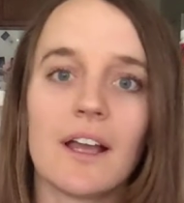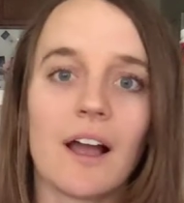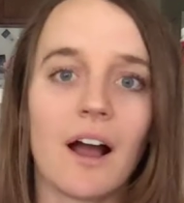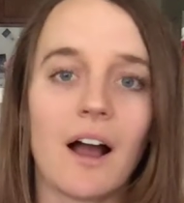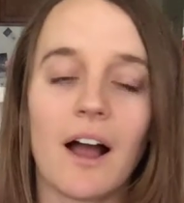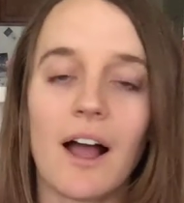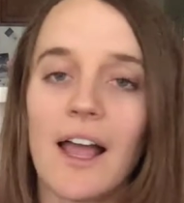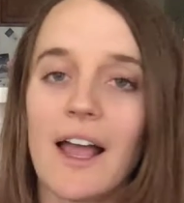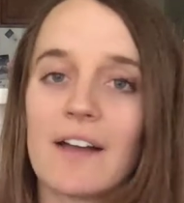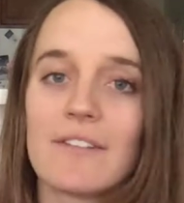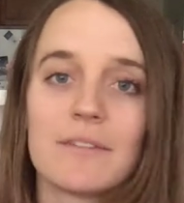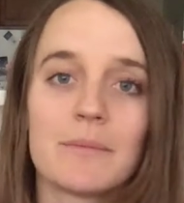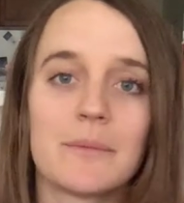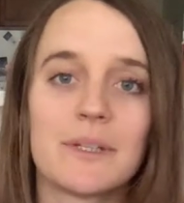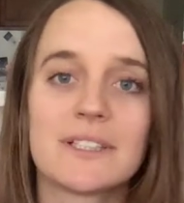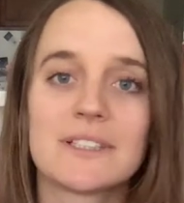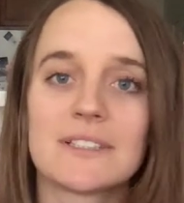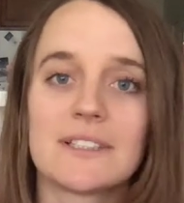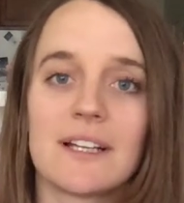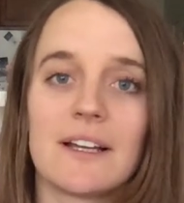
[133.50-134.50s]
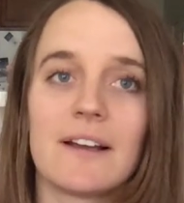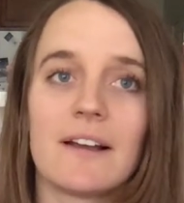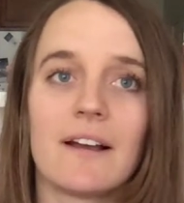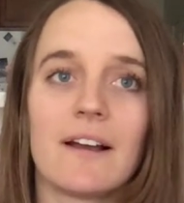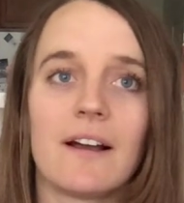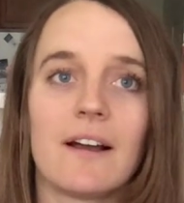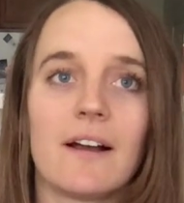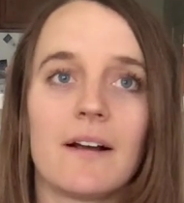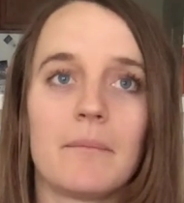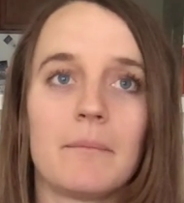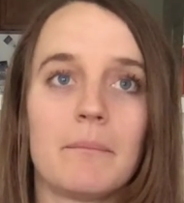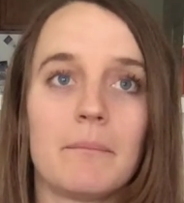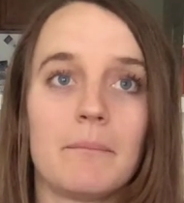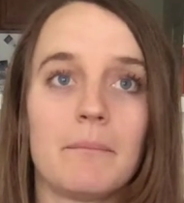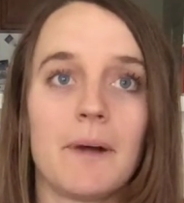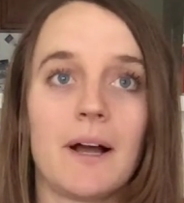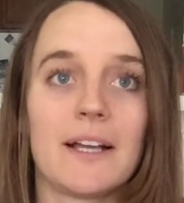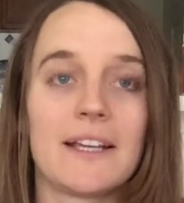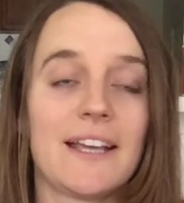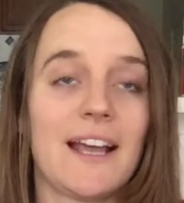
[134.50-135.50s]
I haven't missed it.
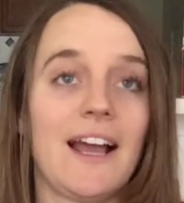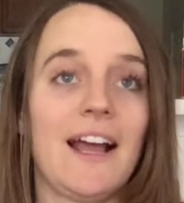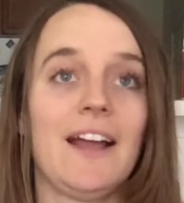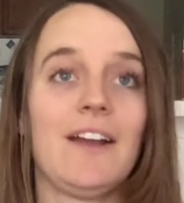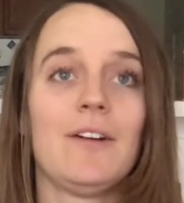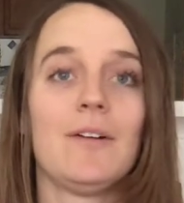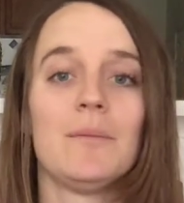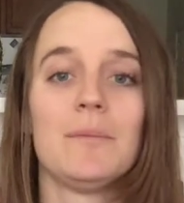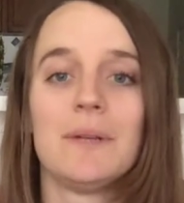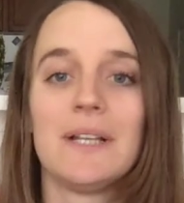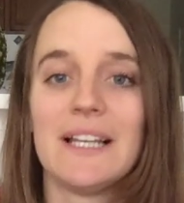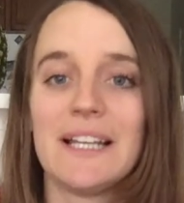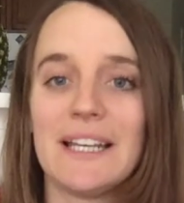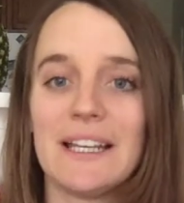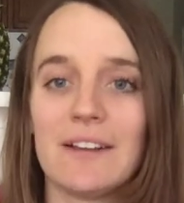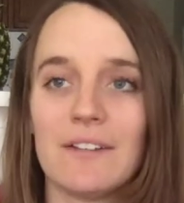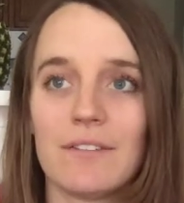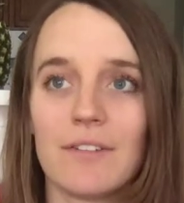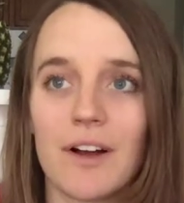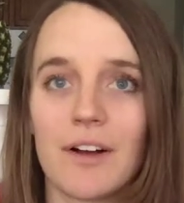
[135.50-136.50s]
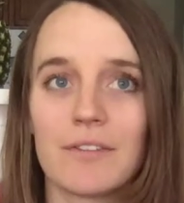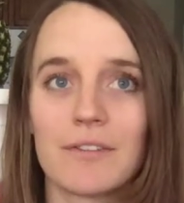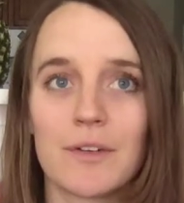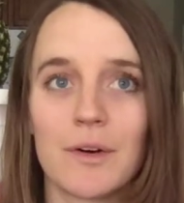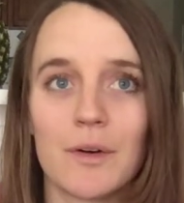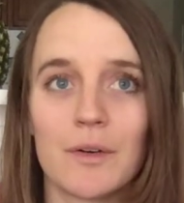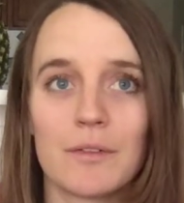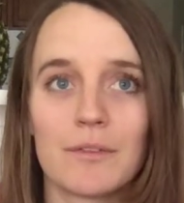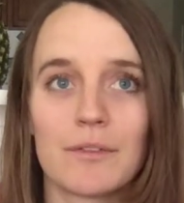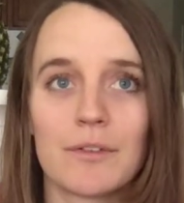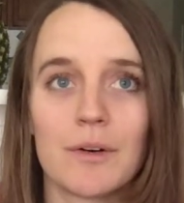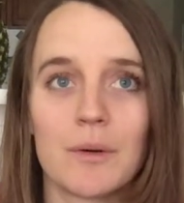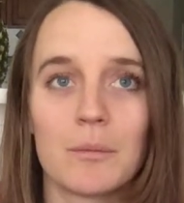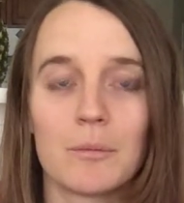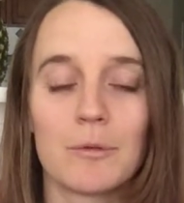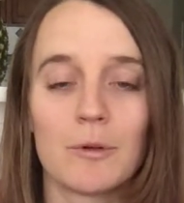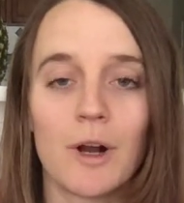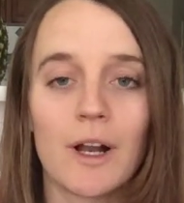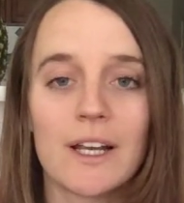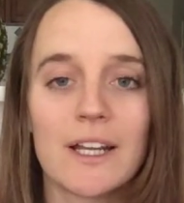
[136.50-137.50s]
I cannot believe I've gone
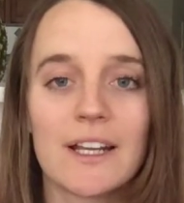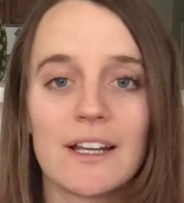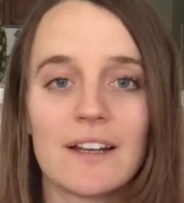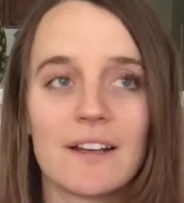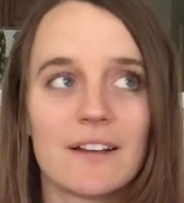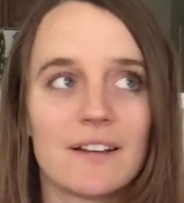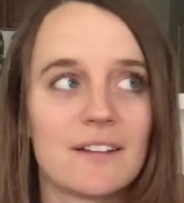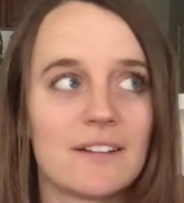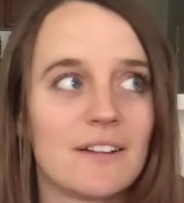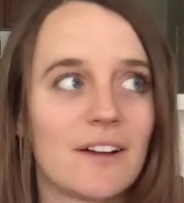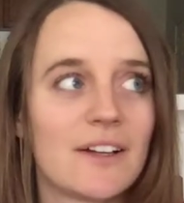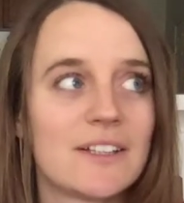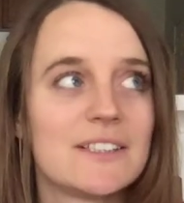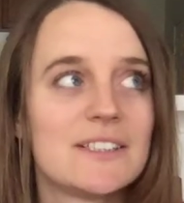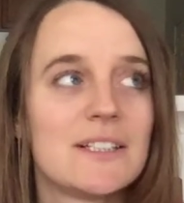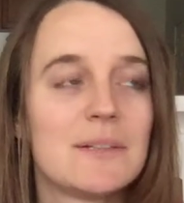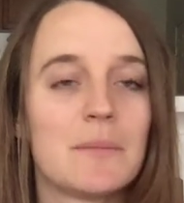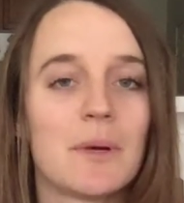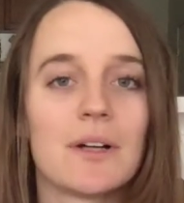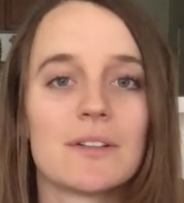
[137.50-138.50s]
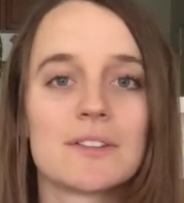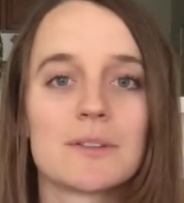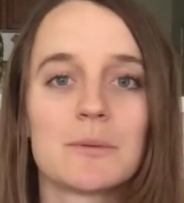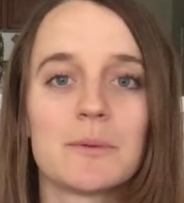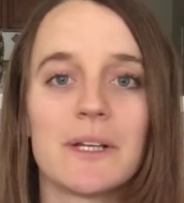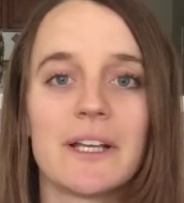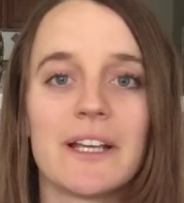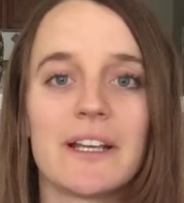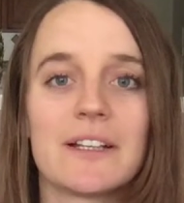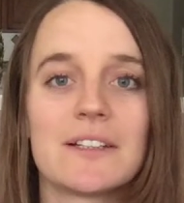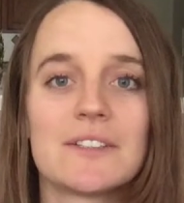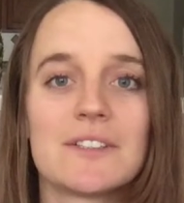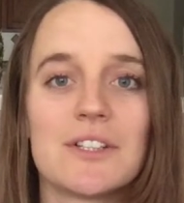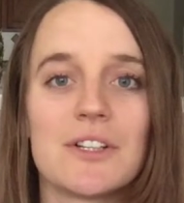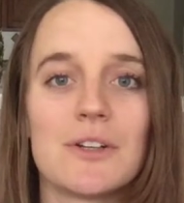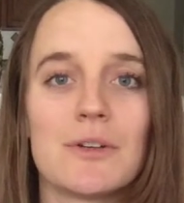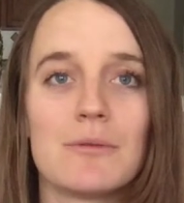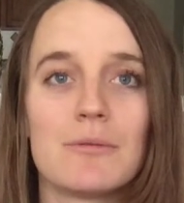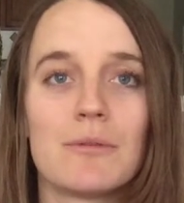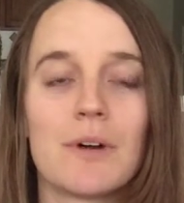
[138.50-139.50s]
from running 90 miles a week
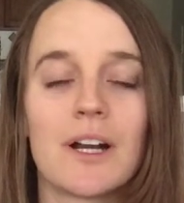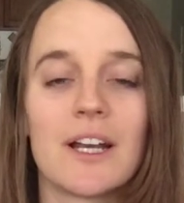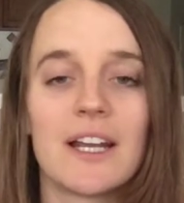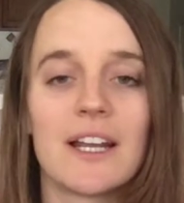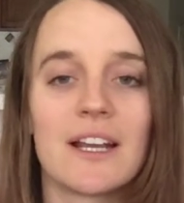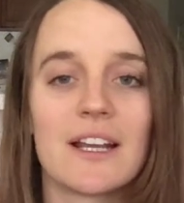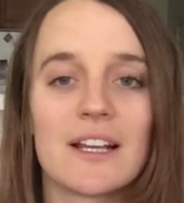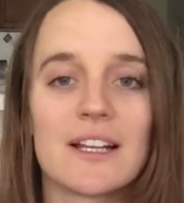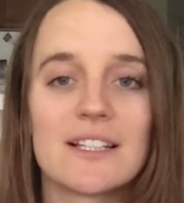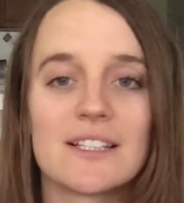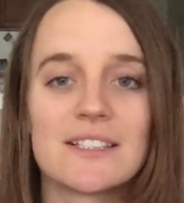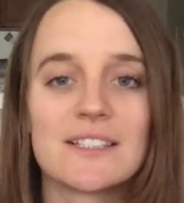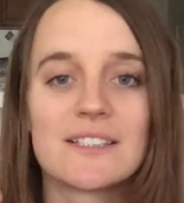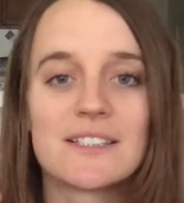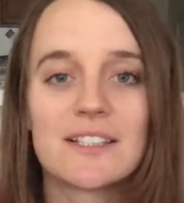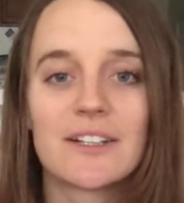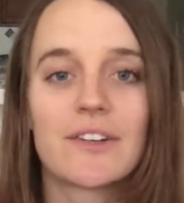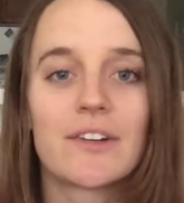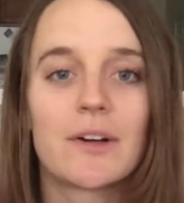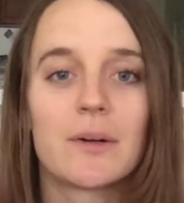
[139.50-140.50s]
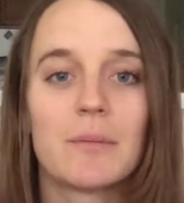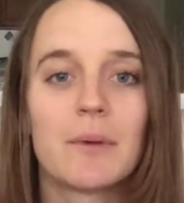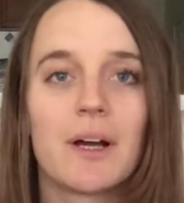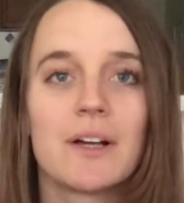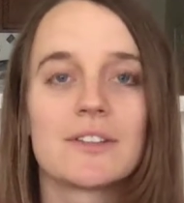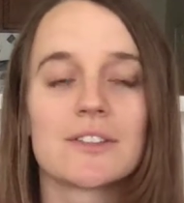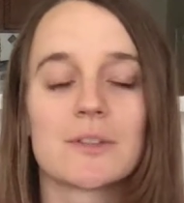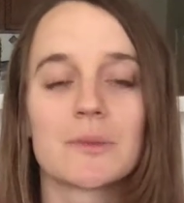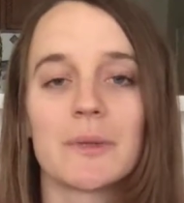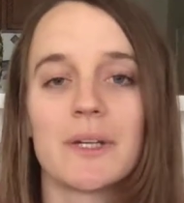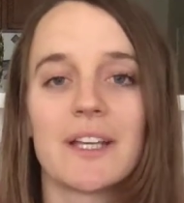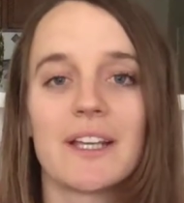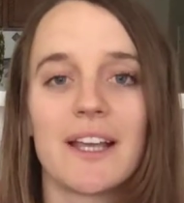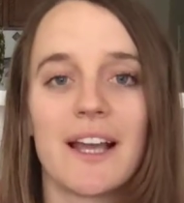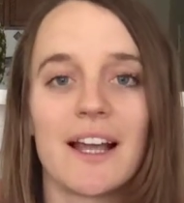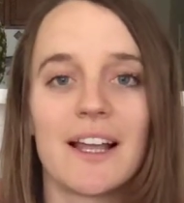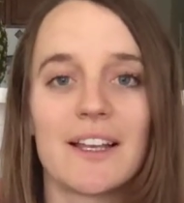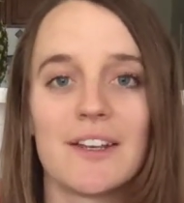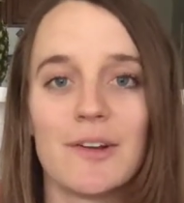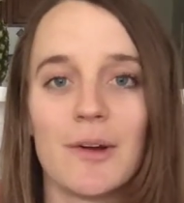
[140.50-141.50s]
to running 0 miles a week
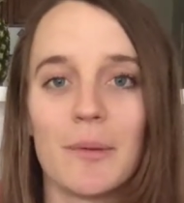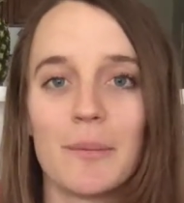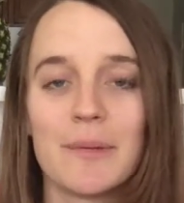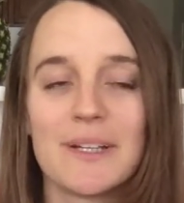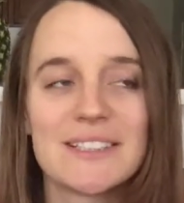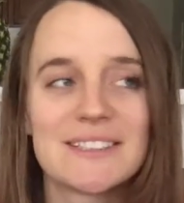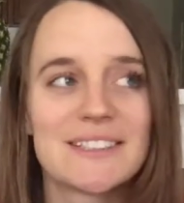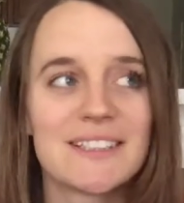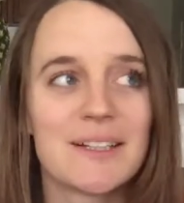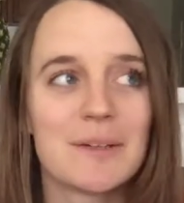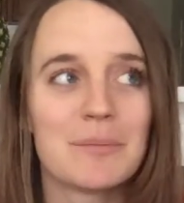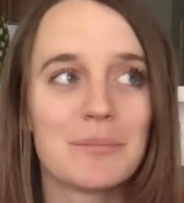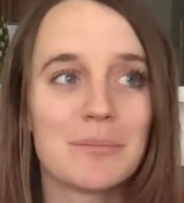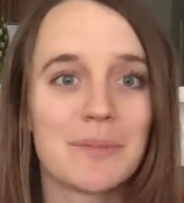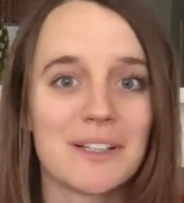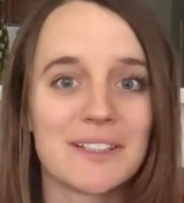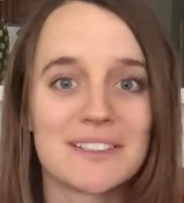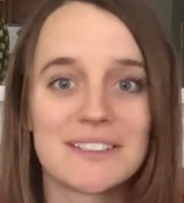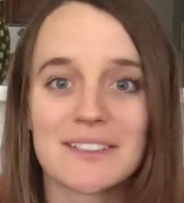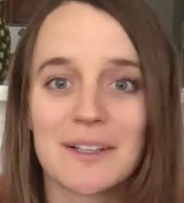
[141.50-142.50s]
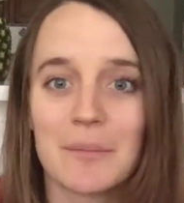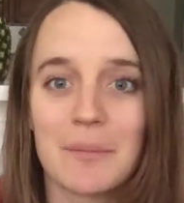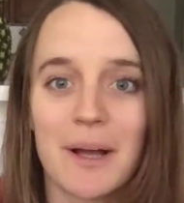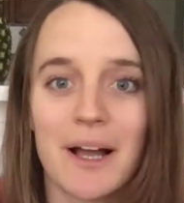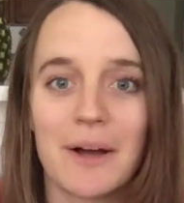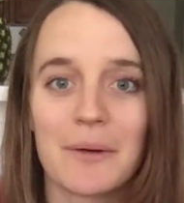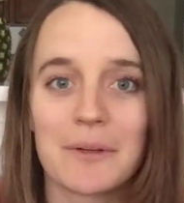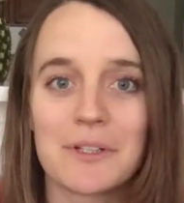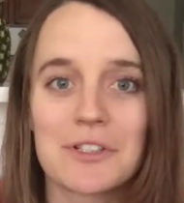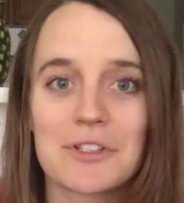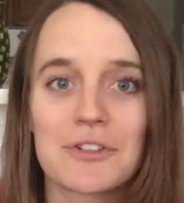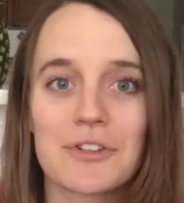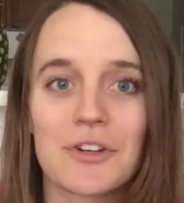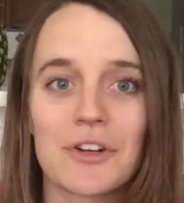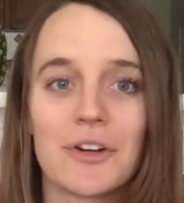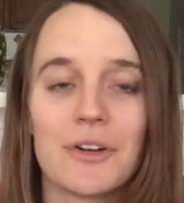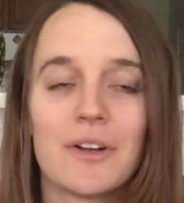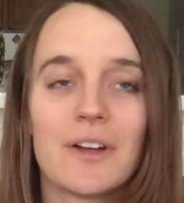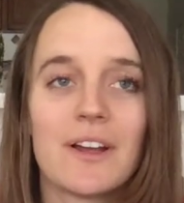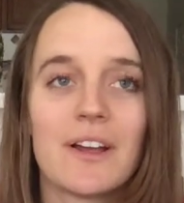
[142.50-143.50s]
and not missed it, but somehow it's true.